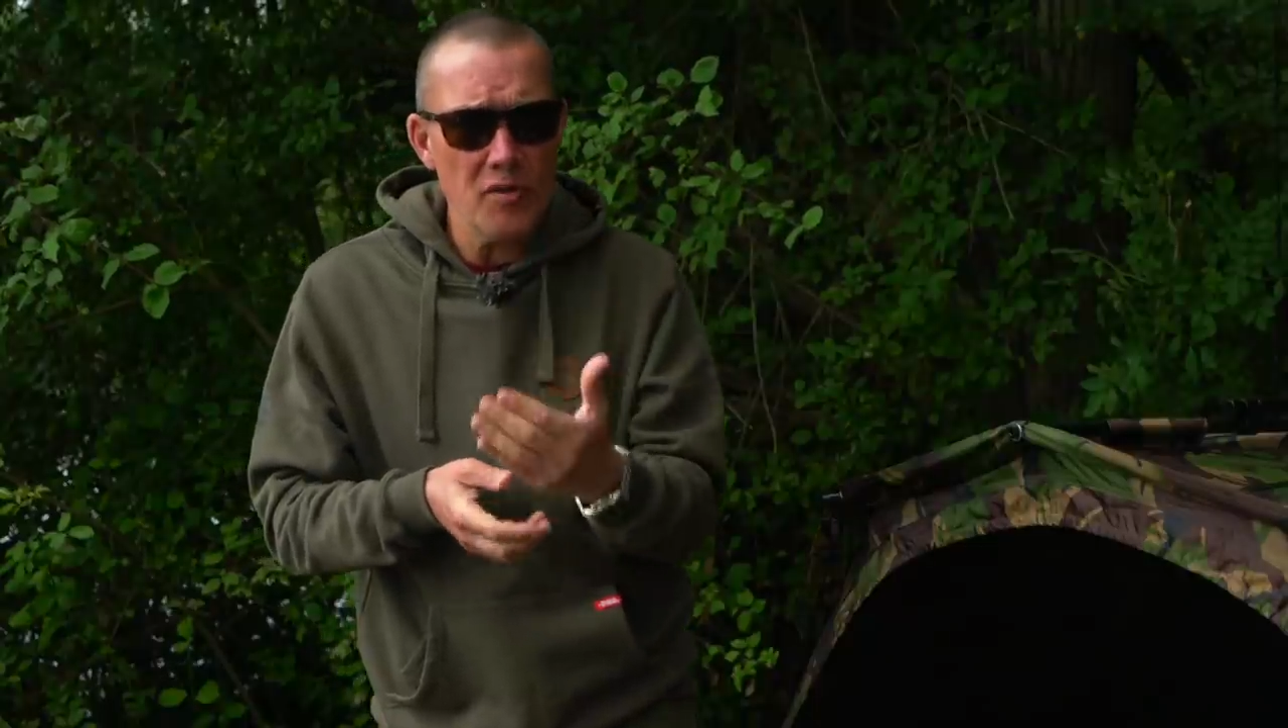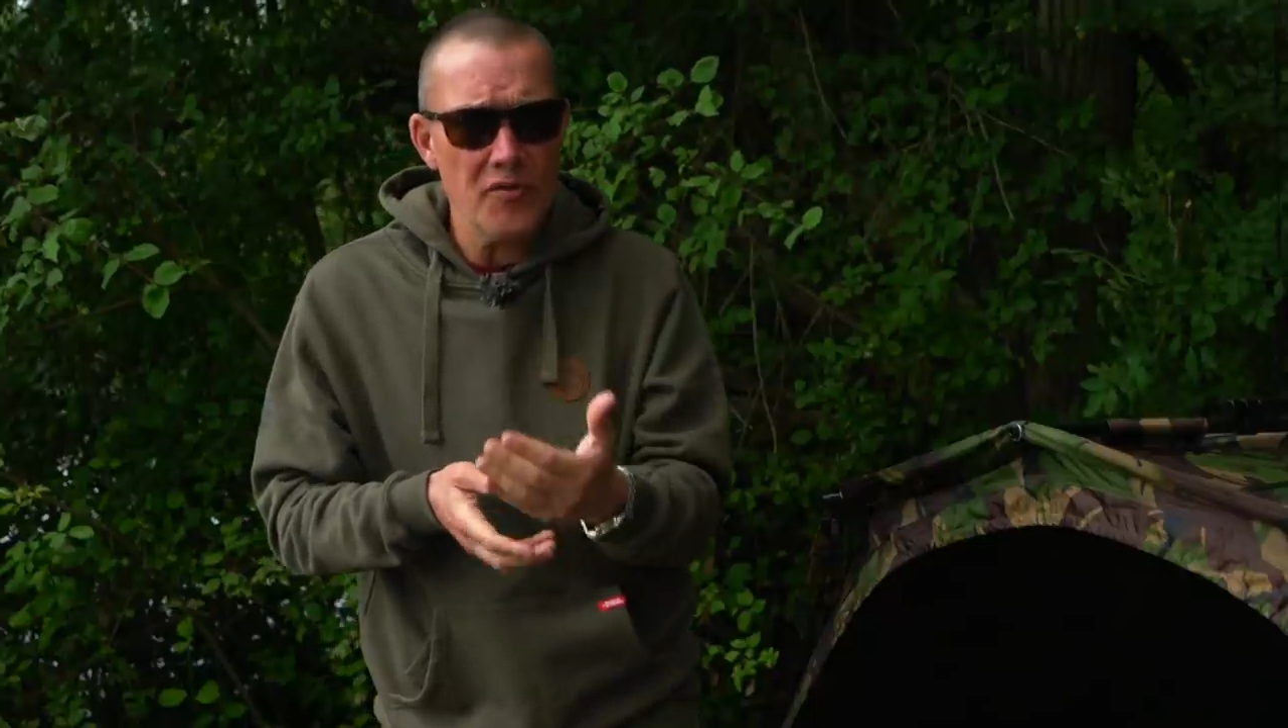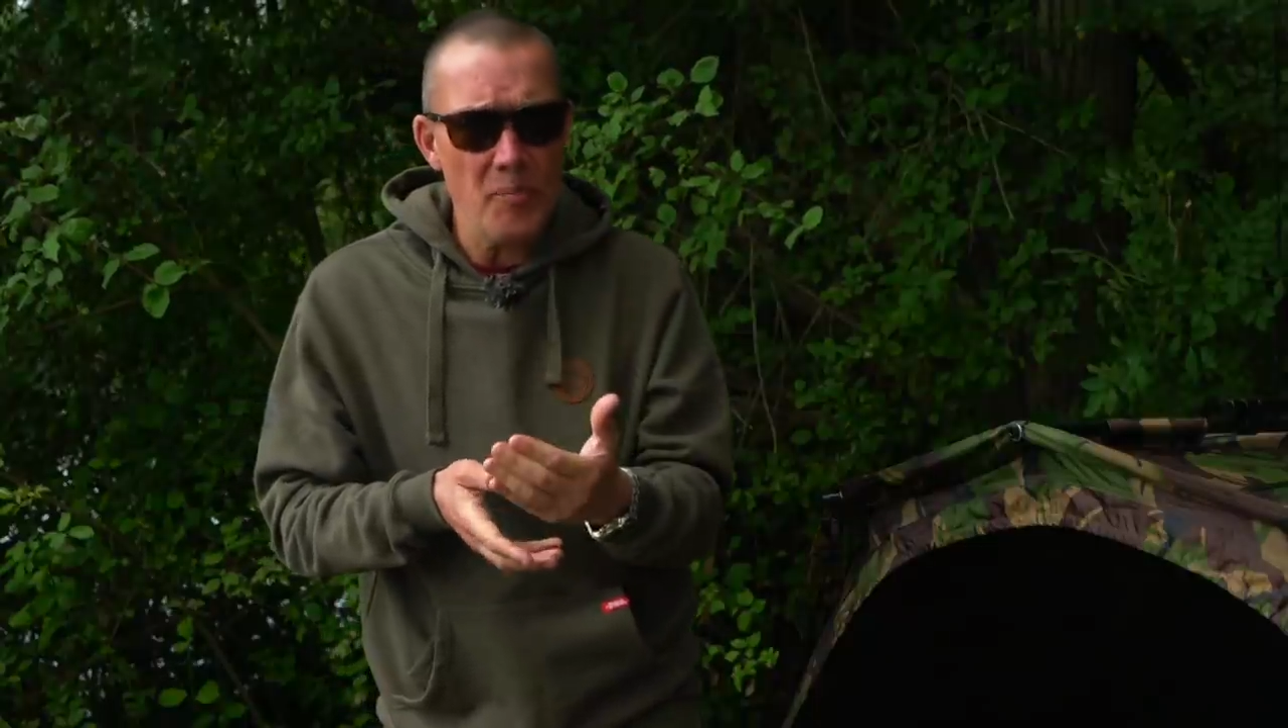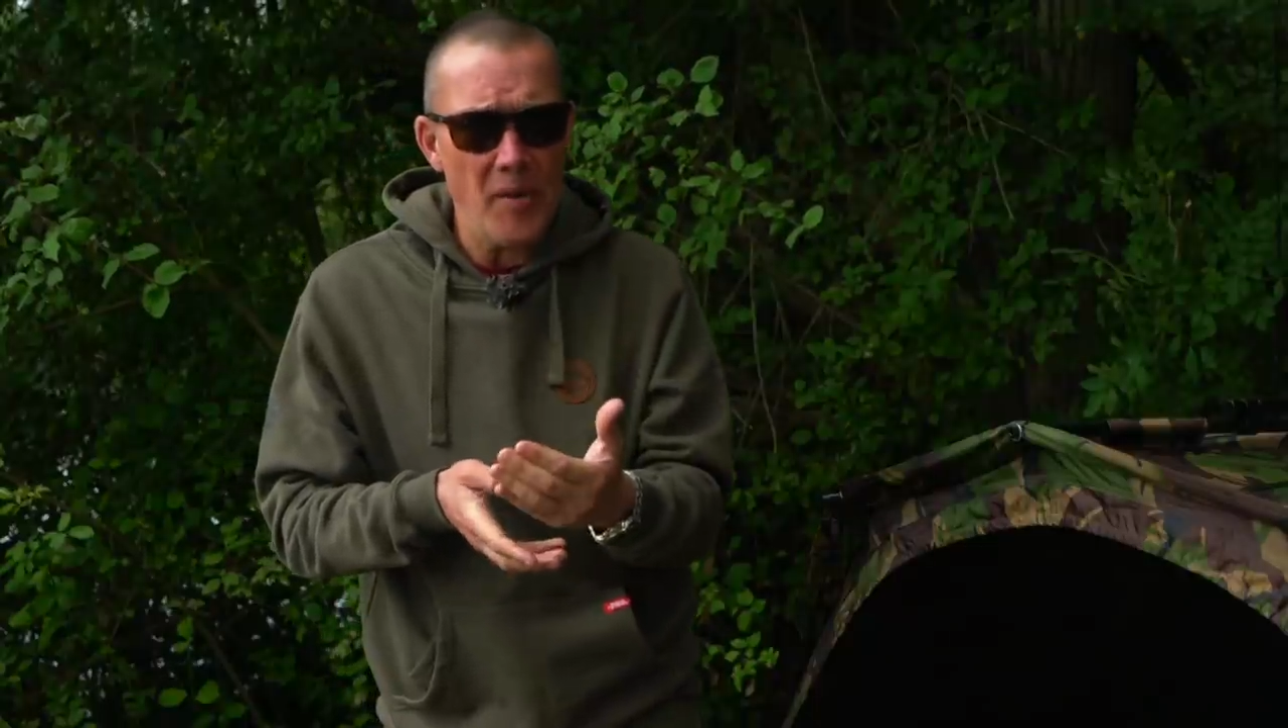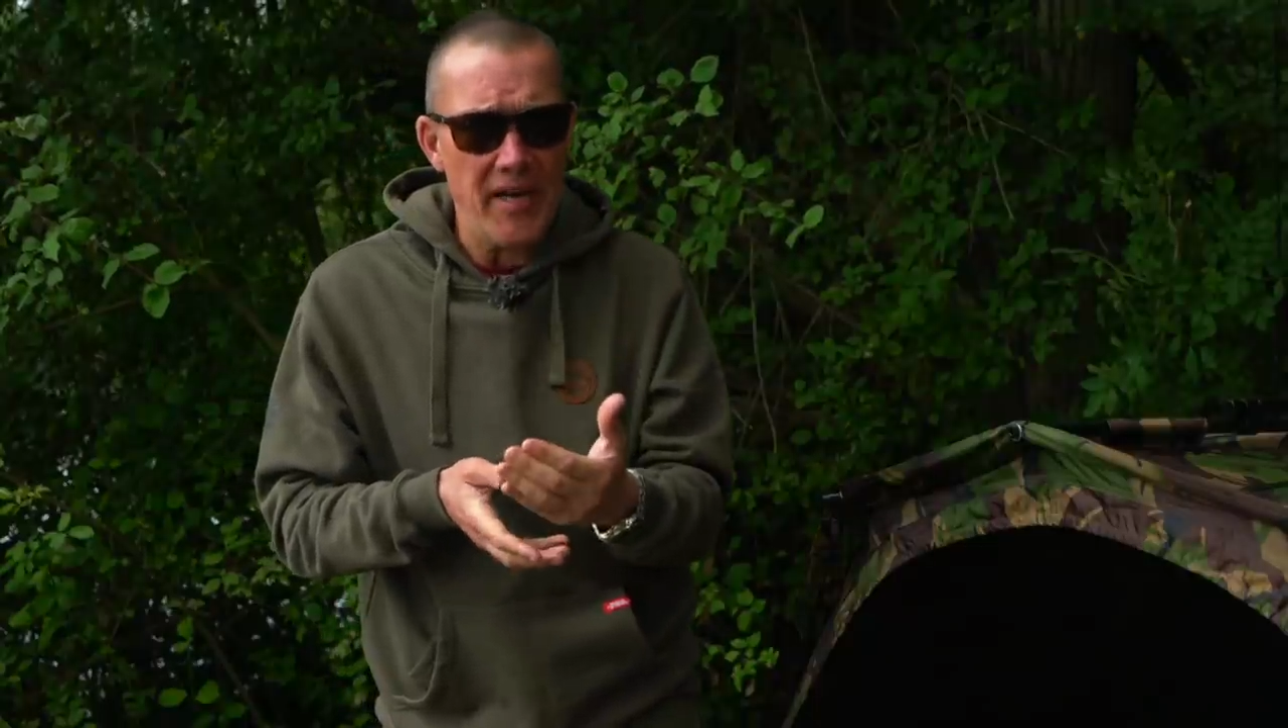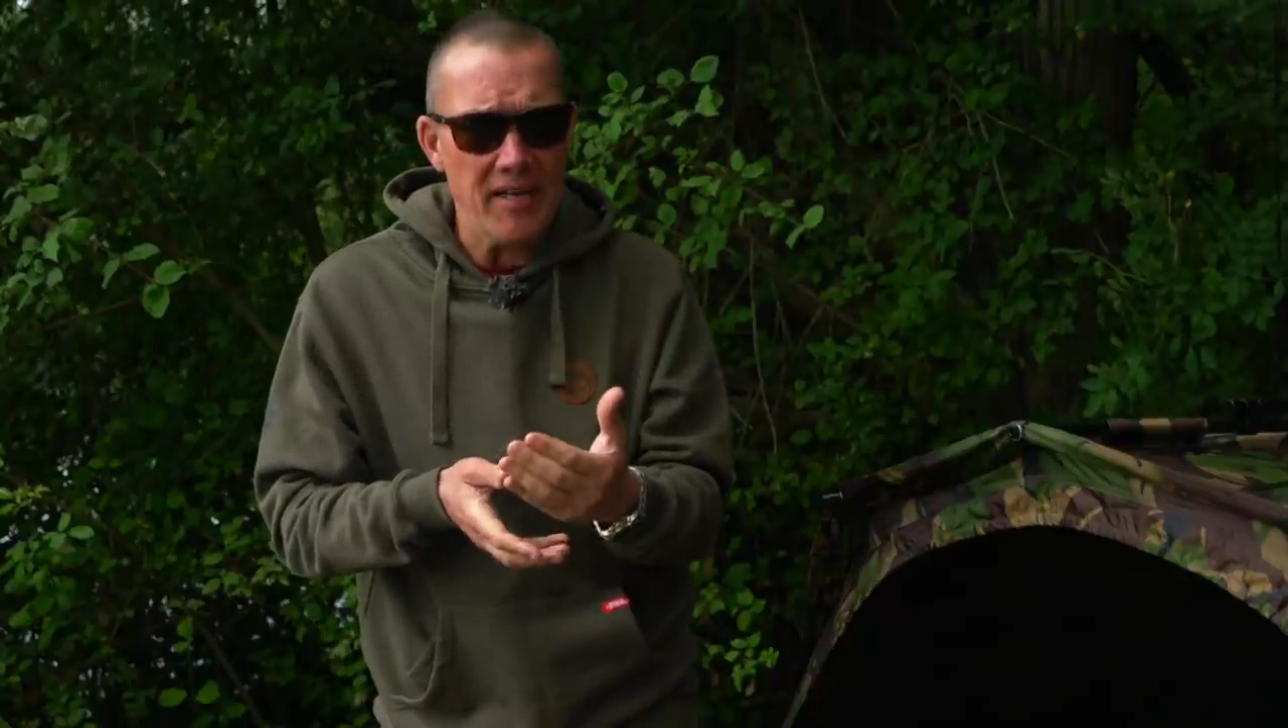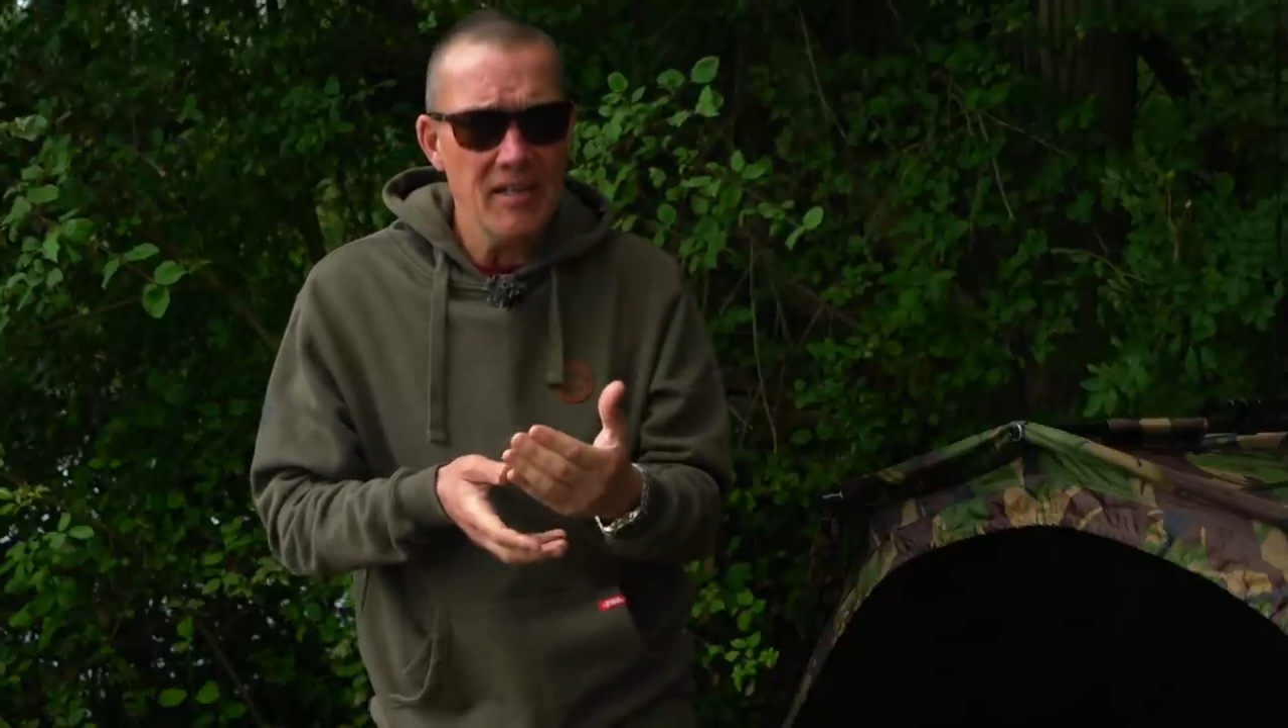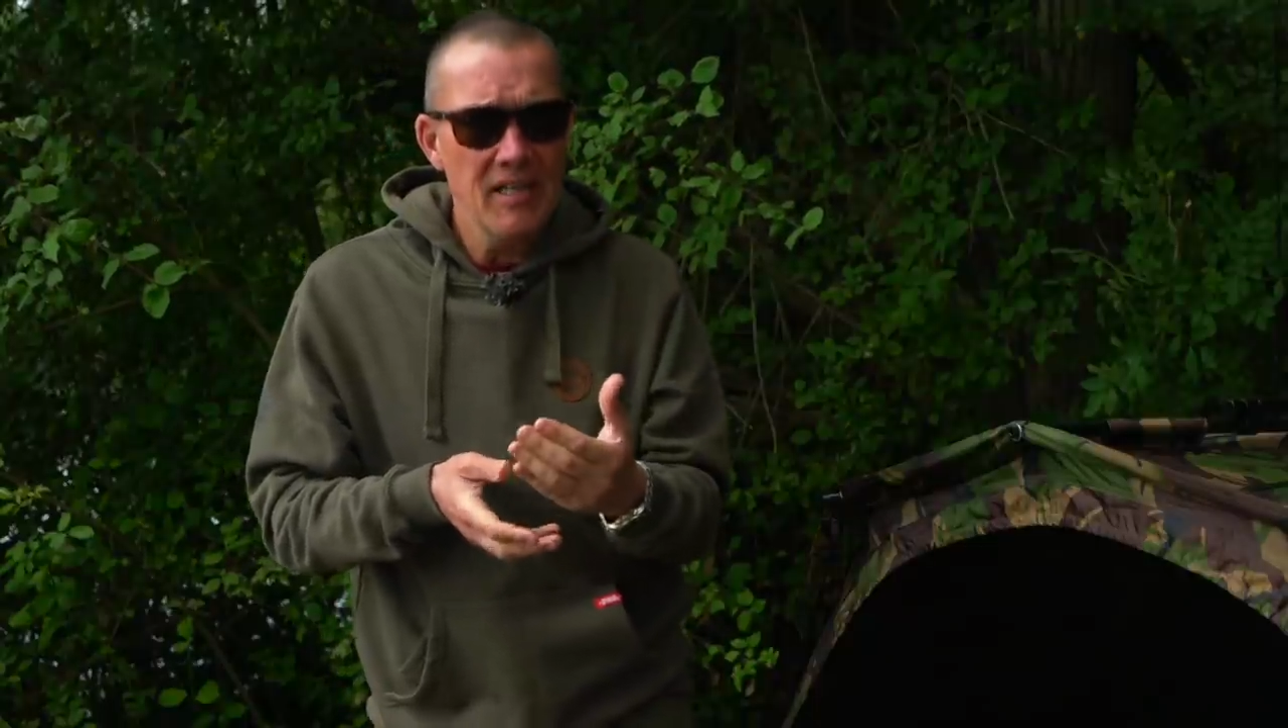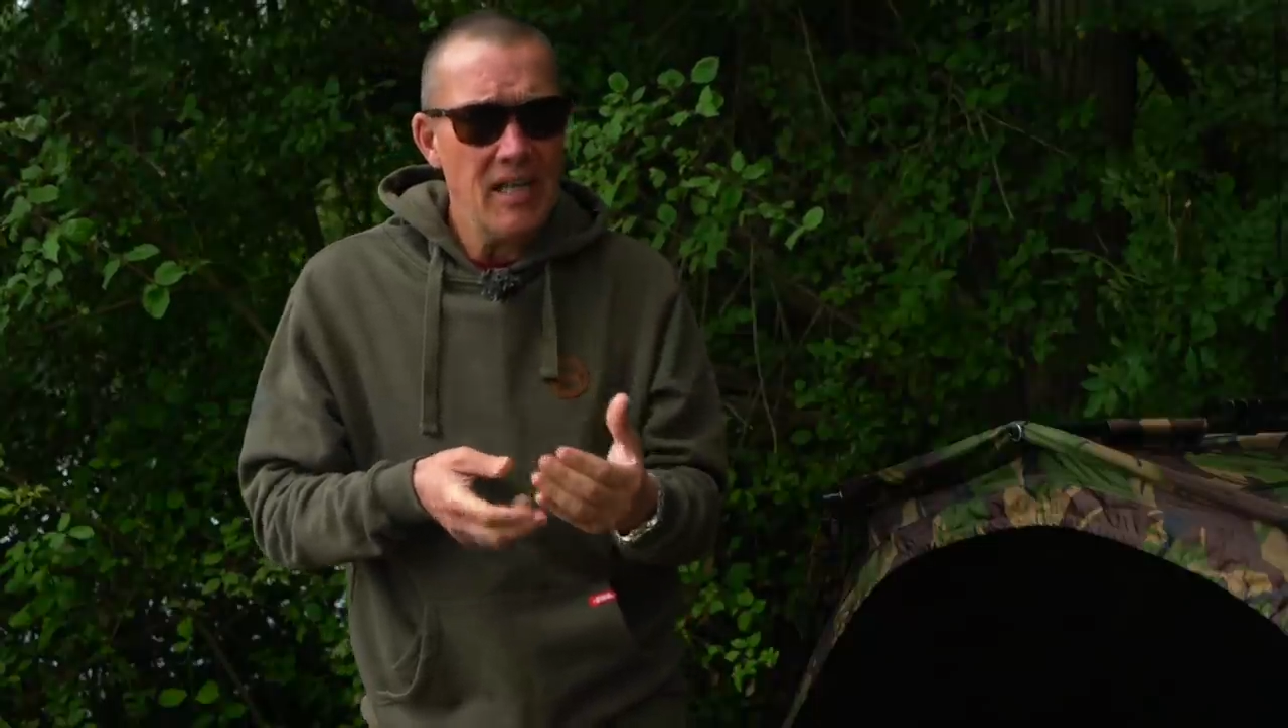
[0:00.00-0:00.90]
with the bait.